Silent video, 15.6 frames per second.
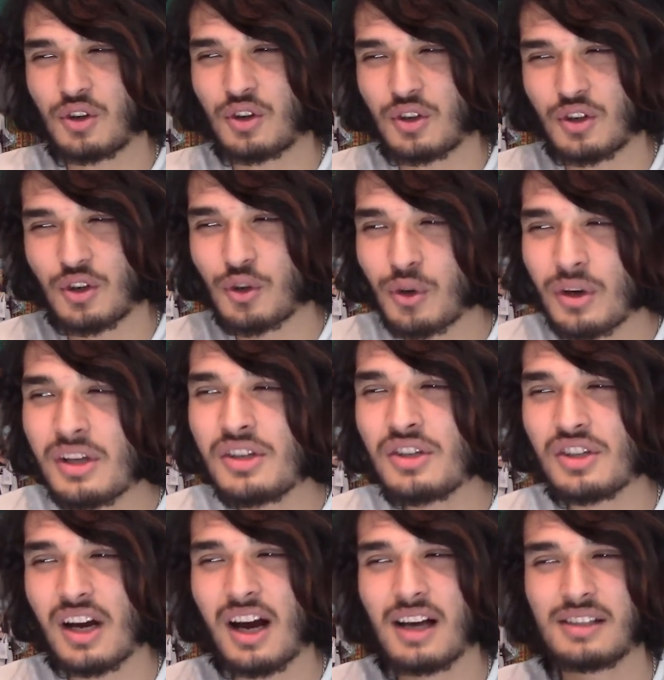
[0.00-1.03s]

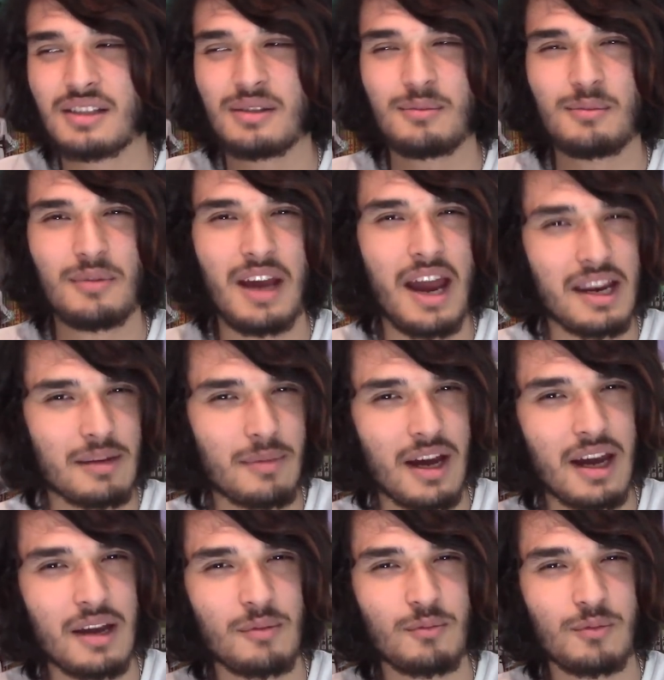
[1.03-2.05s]
cringe-ass
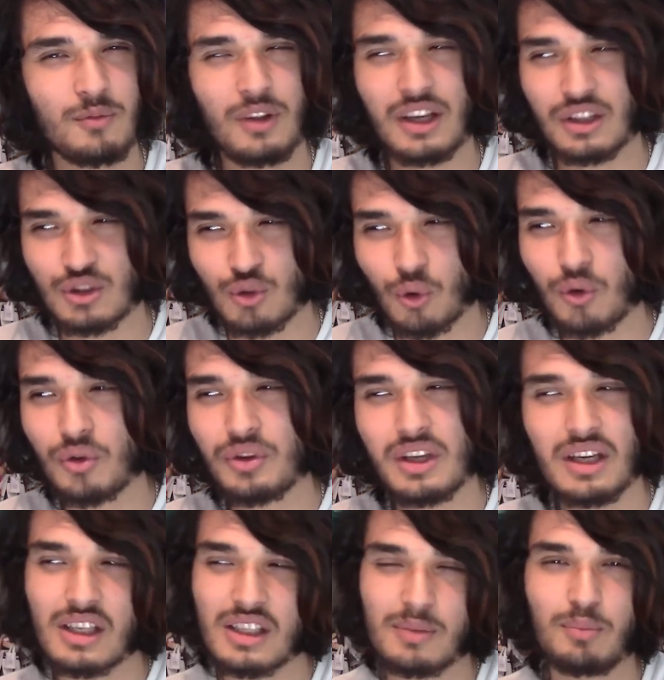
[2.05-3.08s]
anime, like Dora
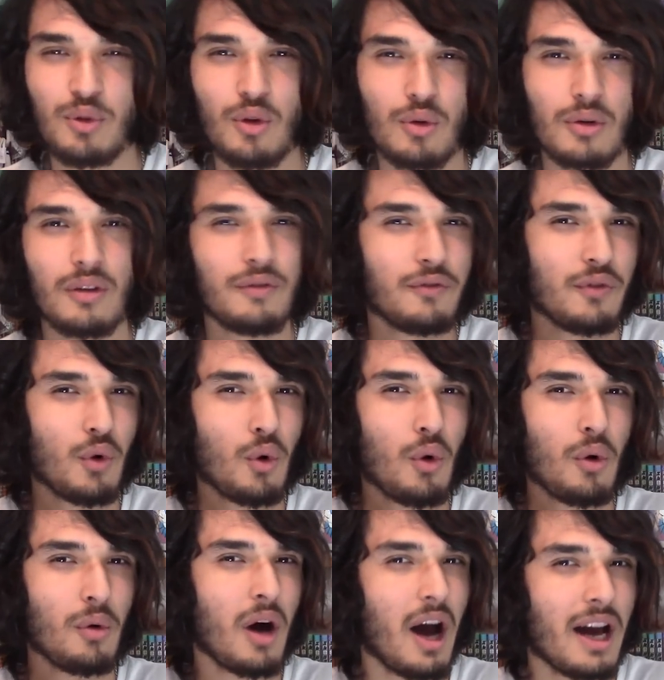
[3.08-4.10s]
the Explorer
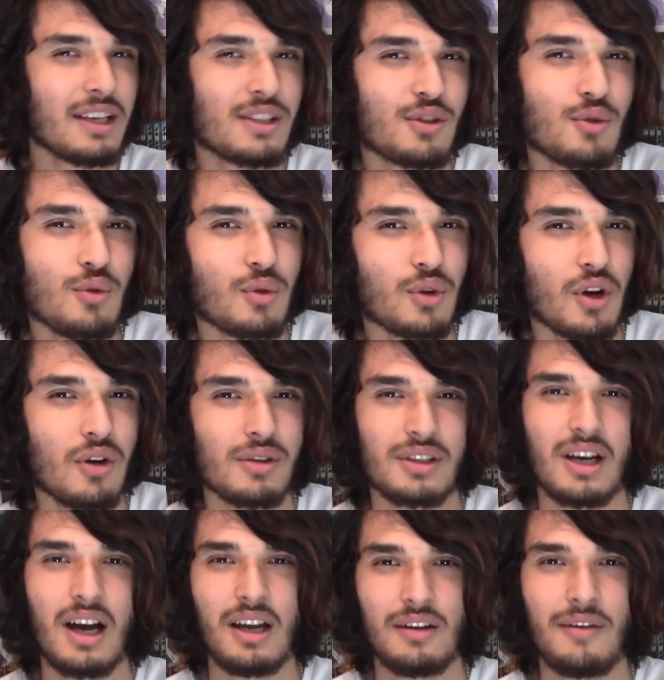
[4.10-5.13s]
for high school girls
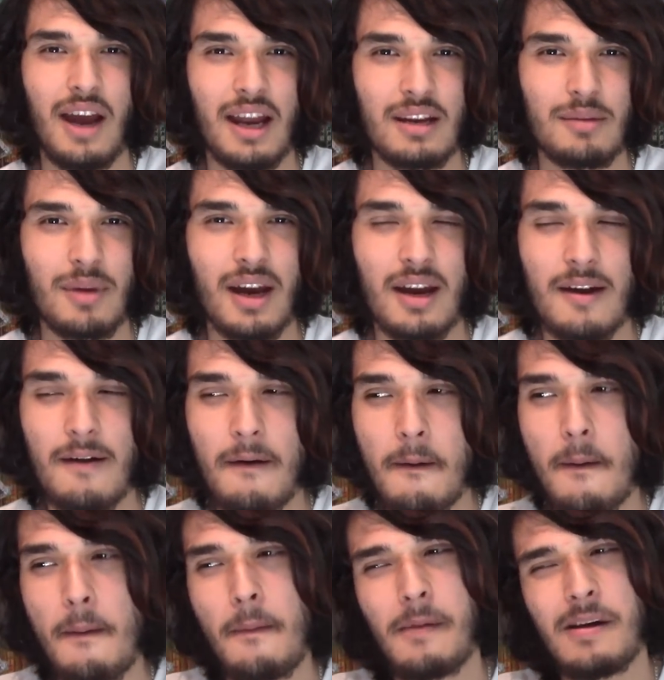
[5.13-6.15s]
kind of anime,
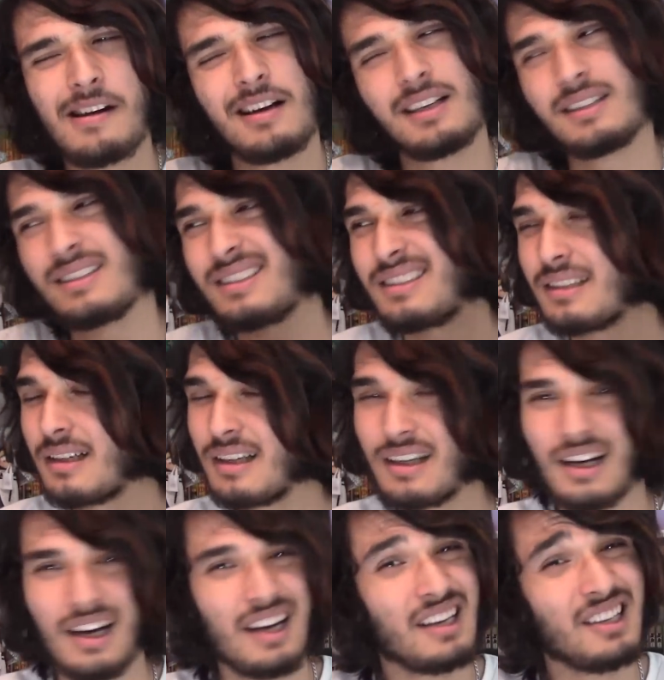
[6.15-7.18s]

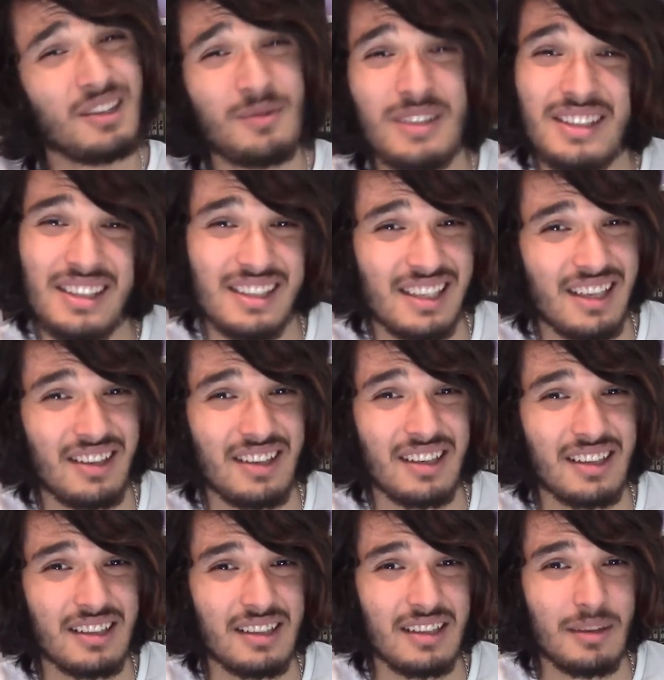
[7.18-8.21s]
I don't know what to tell you.
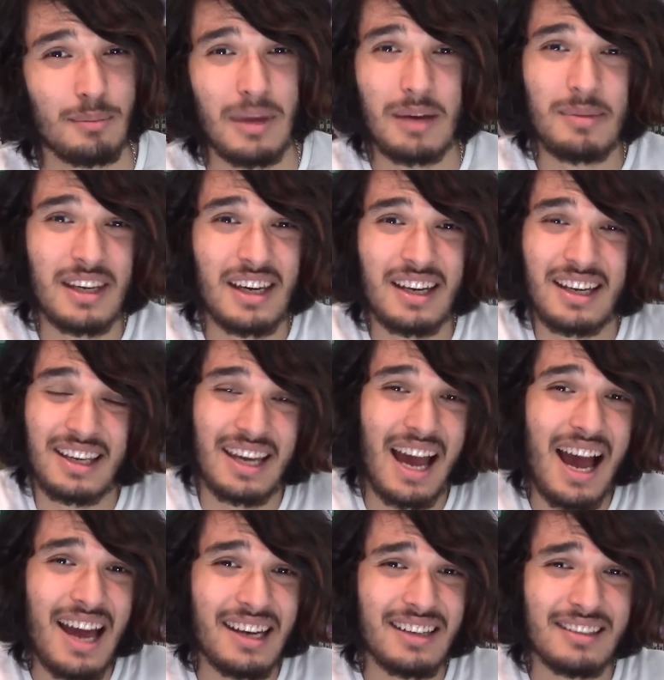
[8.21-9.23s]
Maybe get a
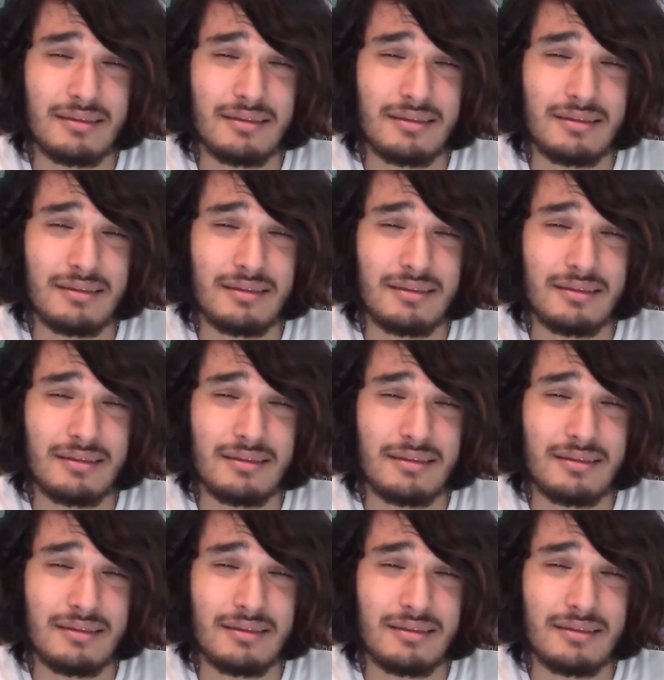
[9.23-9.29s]
cat?